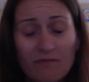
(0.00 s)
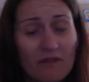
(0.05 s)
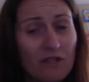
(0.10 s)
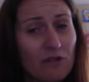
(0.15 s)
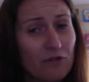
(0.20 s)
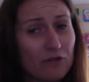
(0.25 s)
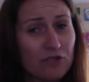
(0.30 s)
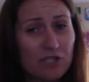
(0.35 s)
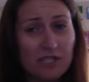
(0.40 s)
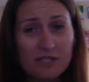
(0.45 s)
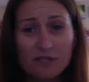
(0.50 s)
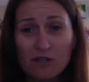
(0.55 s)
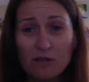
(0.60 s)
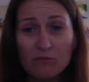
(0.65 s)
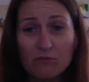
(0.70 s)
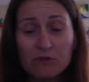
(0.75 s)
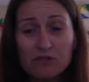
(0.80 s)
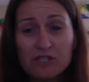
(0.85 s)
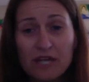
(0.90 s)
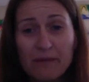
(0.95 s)
or just
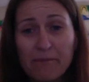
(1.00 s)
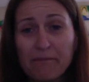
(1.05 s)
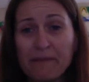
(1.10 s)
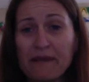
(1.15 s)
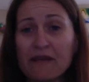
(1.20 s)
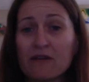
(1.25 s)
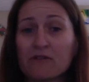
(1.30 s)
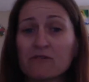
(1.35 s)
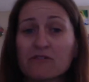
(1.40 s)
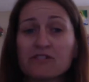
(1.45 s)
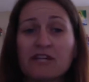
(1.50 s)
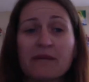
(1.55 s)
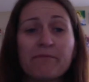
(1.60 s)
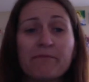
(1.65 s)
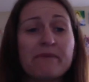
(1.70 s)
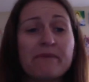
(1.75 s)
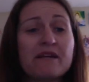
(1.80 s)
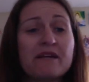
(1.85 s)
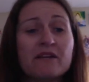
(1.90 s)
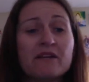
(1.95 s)
normal jumping, or
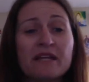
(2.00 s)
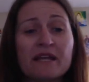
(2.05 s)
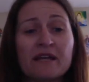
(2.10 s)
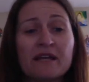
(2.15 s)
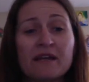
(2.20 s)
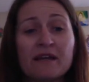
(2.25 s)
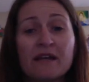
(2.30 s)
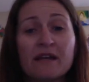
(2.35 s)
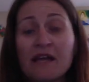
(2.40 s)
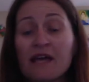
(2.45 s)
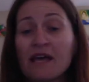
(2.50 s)
jumping on a